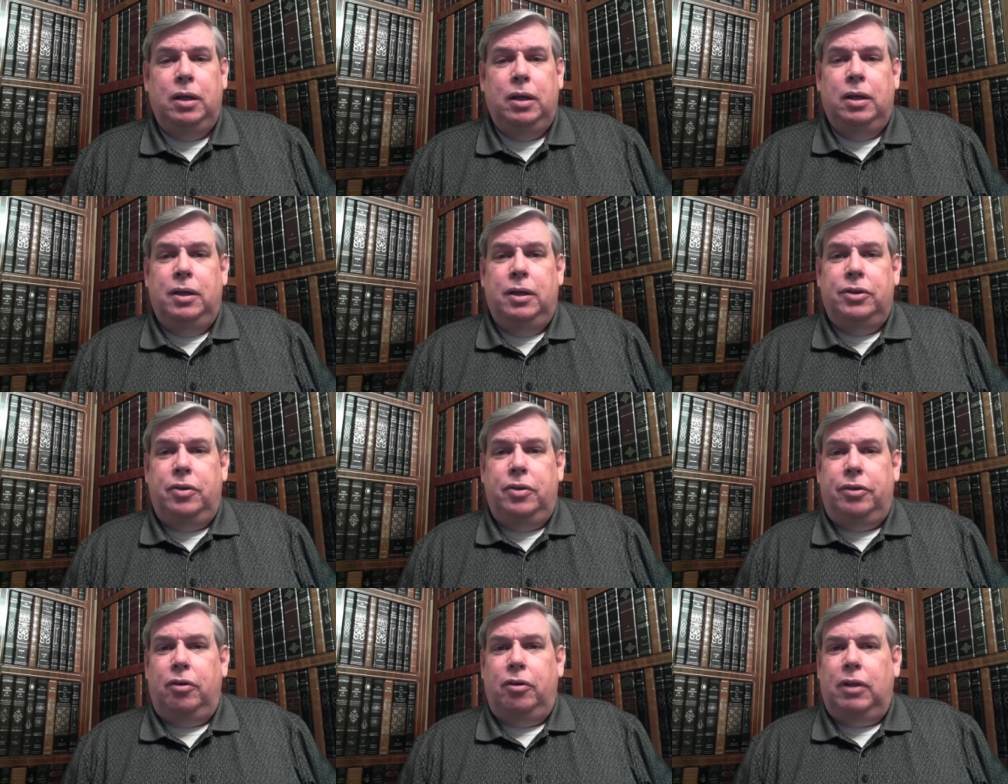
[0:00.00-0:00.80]
So
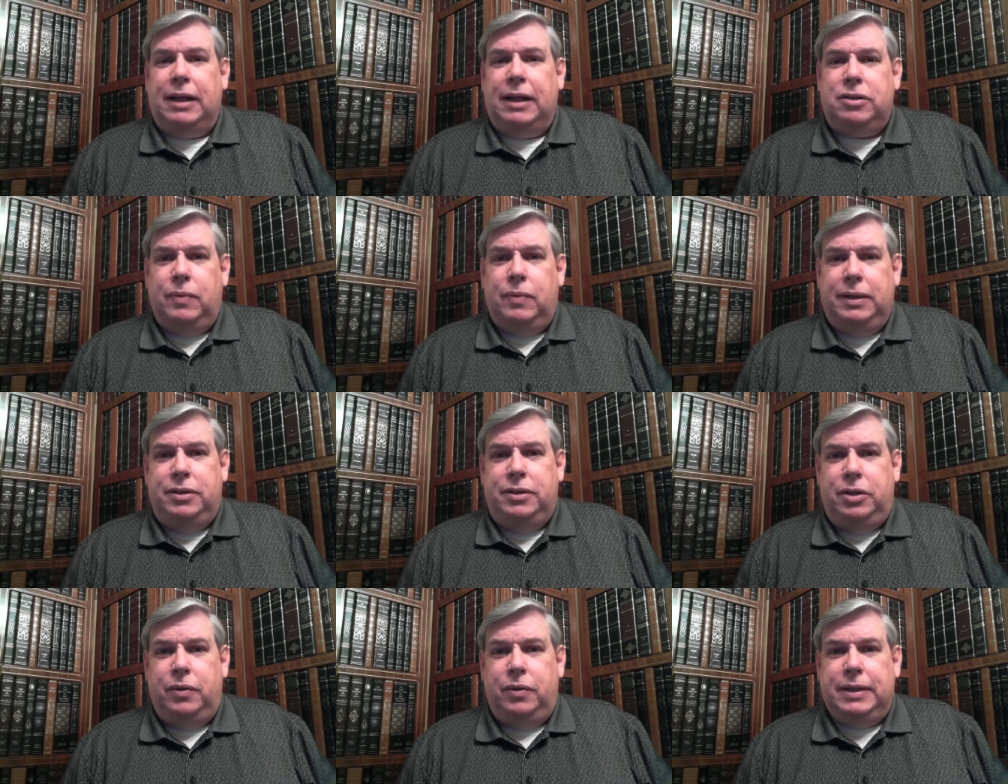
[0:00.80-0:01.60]
there are lots of ways to
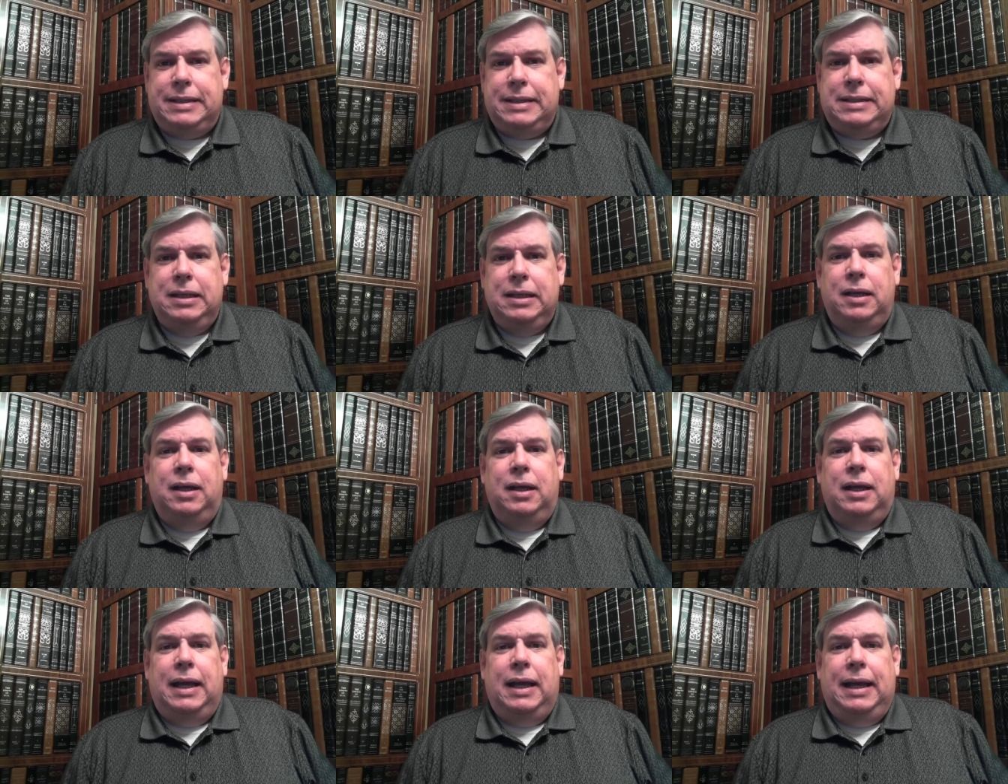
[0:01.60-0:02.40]
do this,
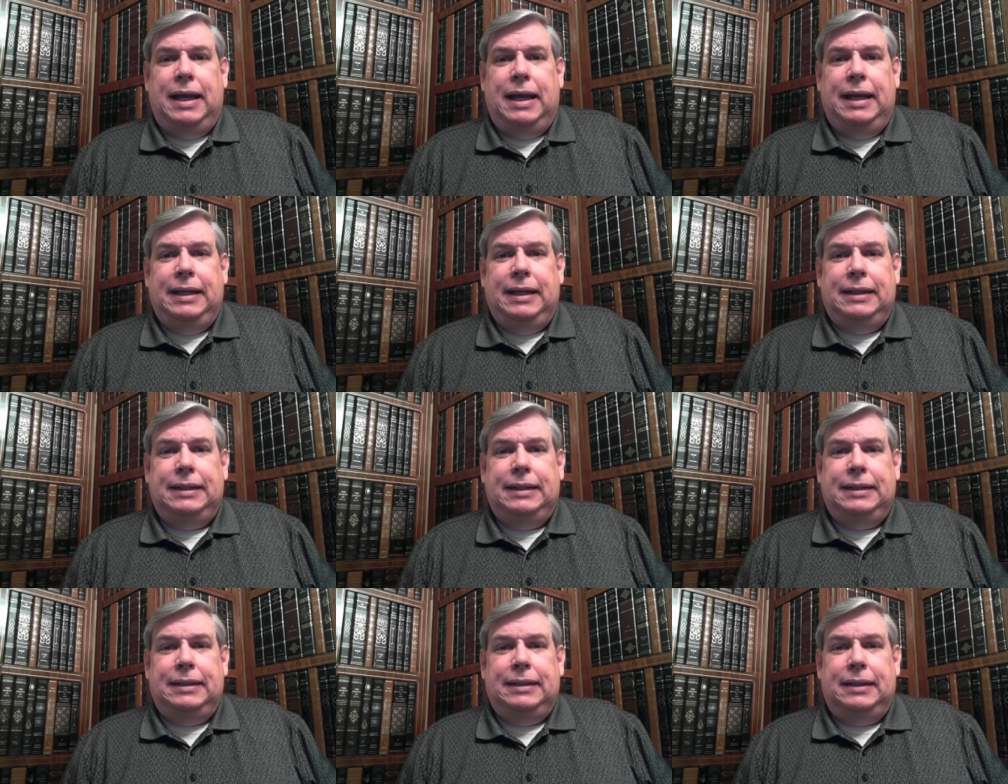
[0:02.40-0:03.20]
and
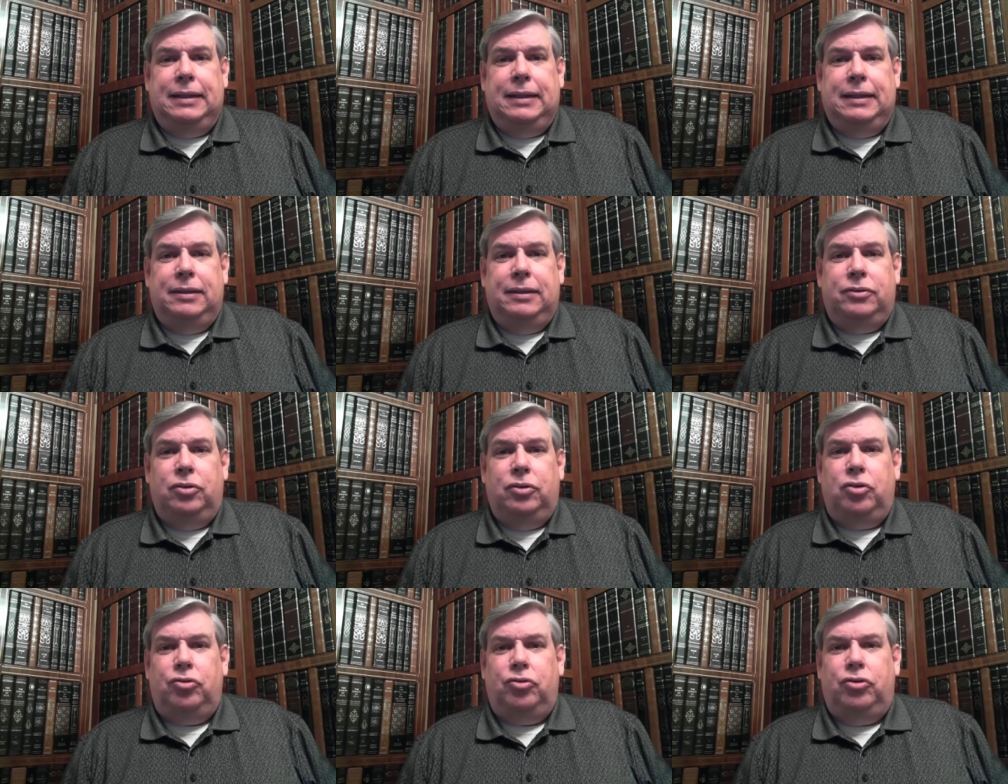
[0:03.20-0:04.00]
uh, so
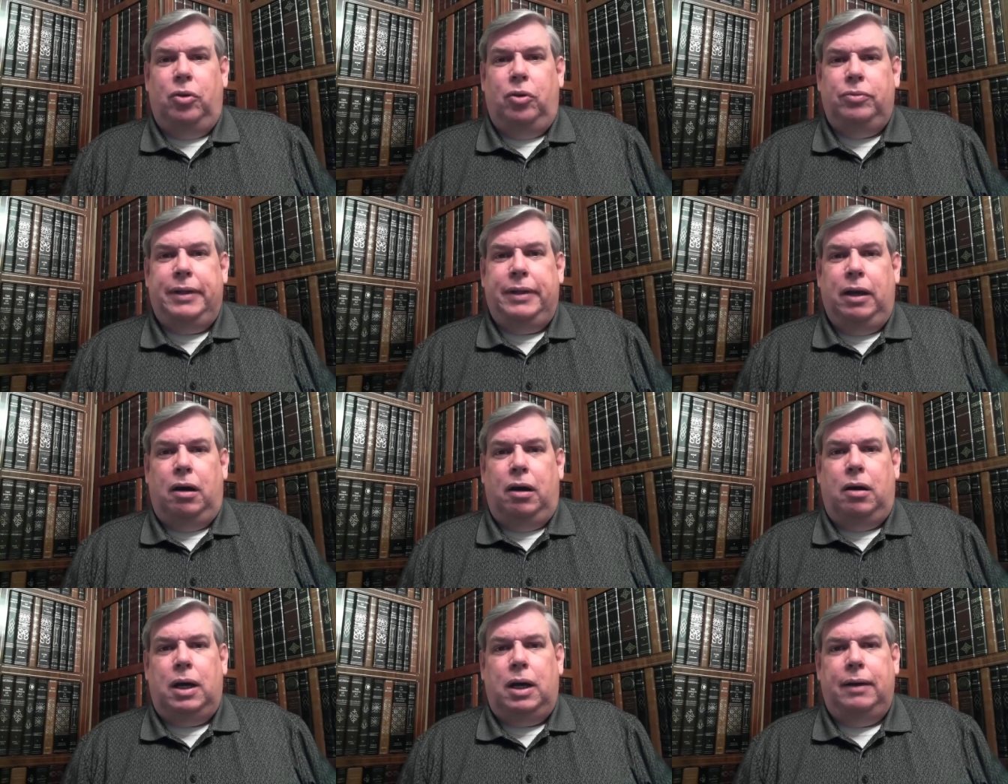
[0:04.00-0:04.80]
just don't say,
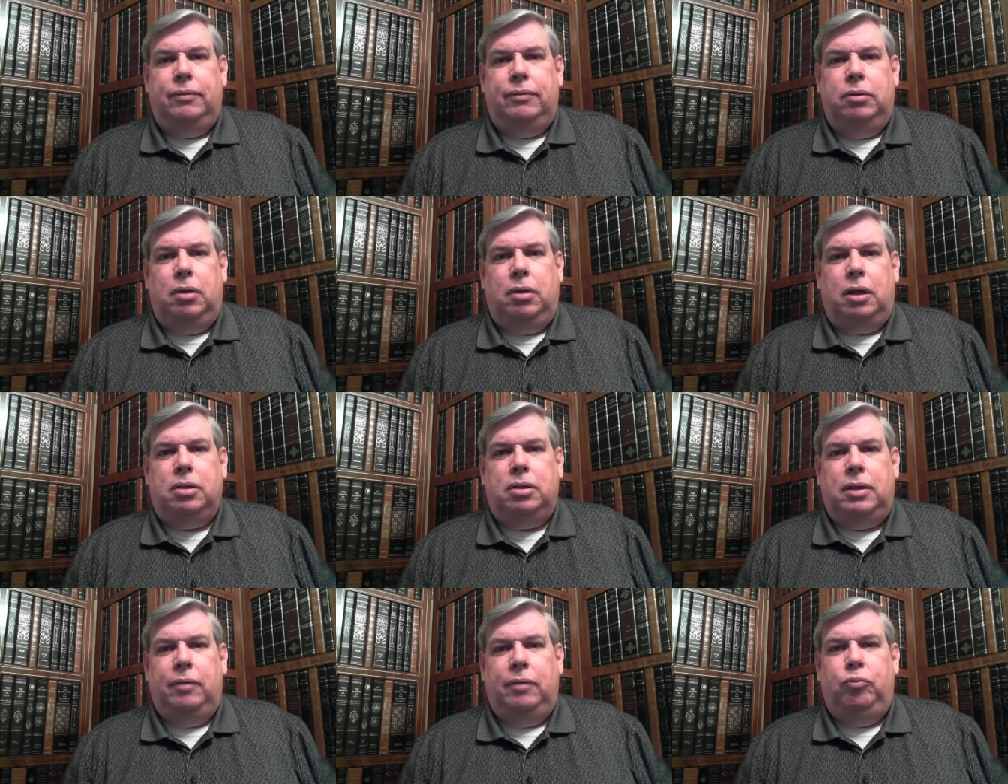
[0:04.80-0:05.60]
oh, I've
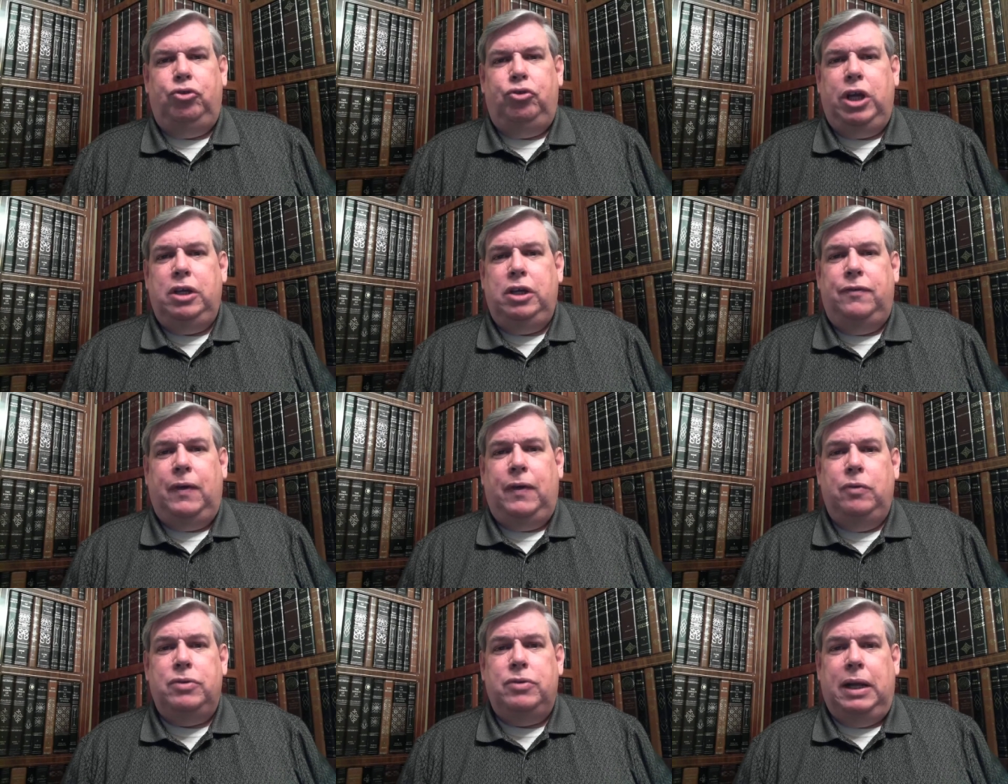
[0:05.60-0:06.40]
lost, I've changed
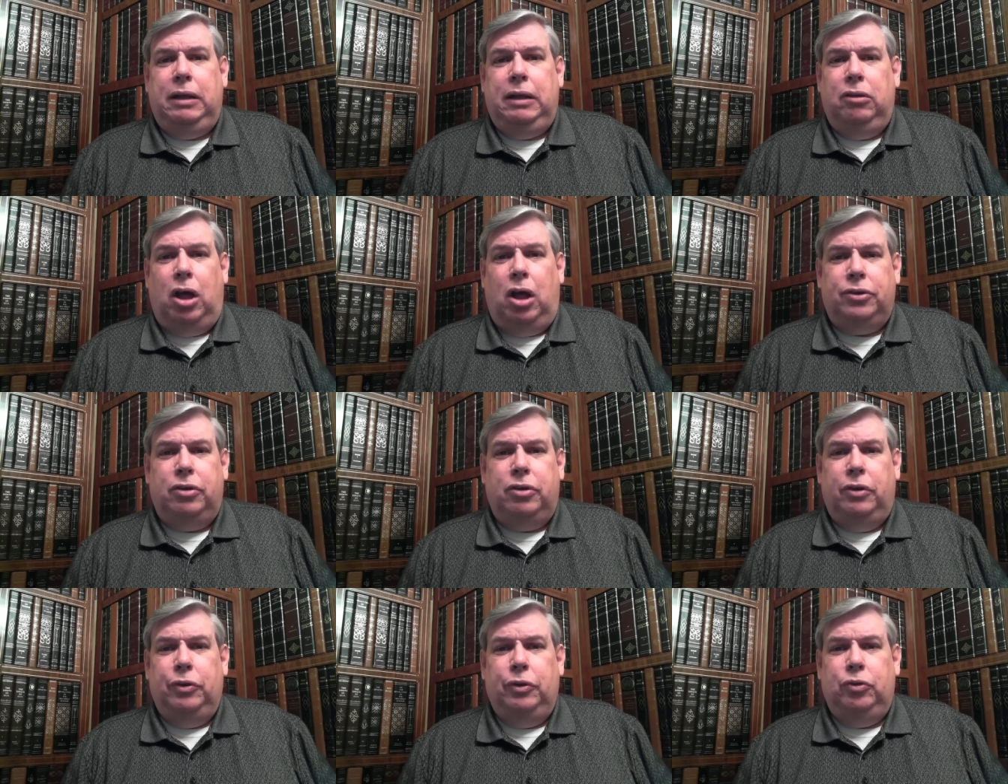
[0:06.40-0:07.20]
phones, I lost
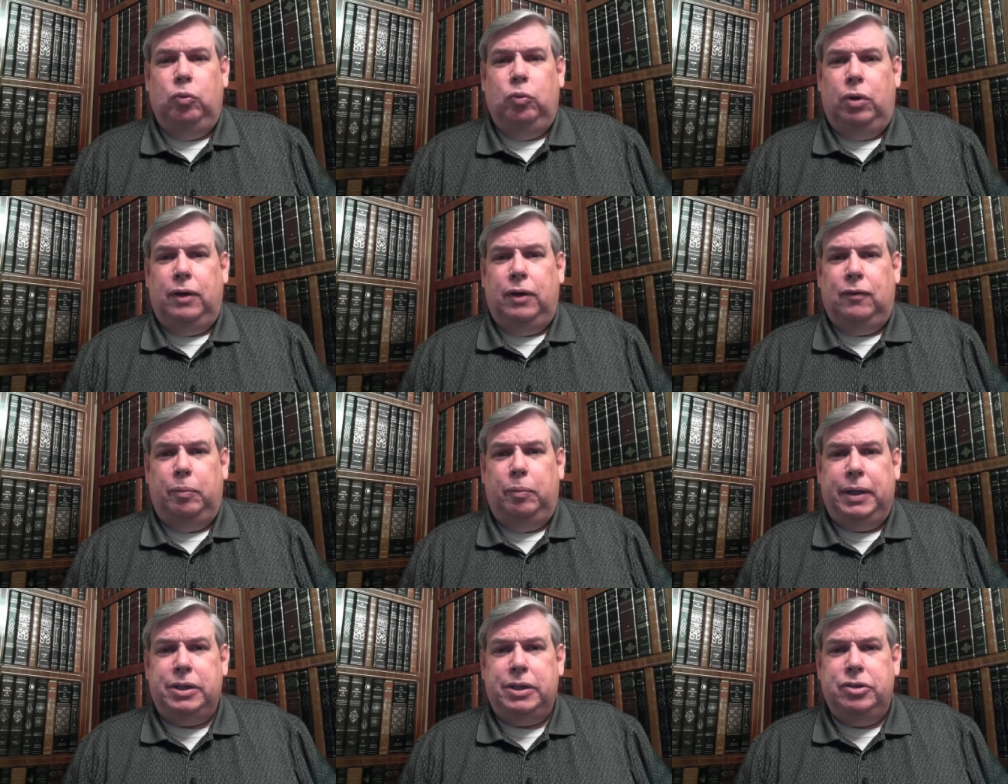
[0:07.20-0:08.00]
all those wonderful
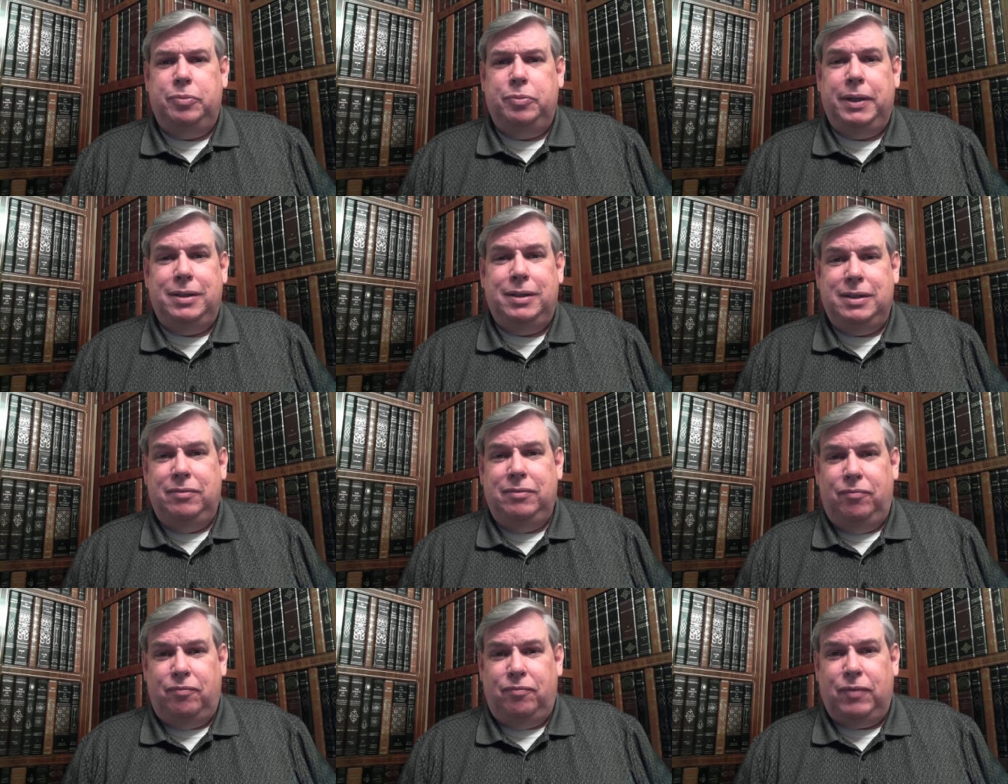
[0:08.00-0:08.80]
pictures, because
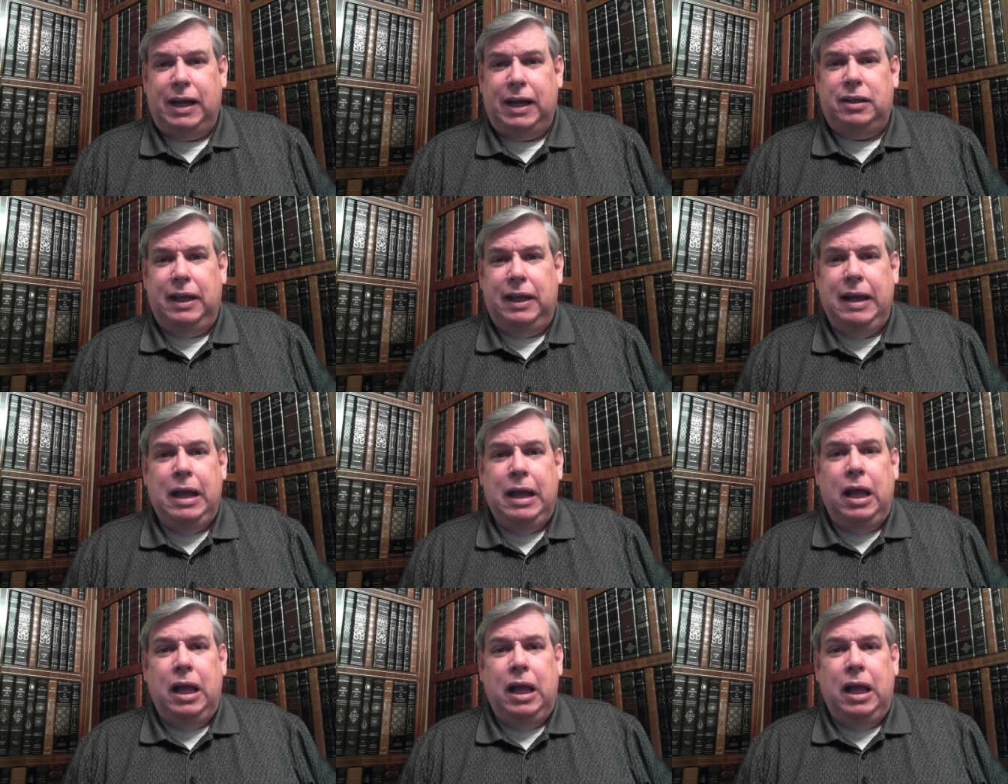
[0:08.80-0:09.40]
frankly,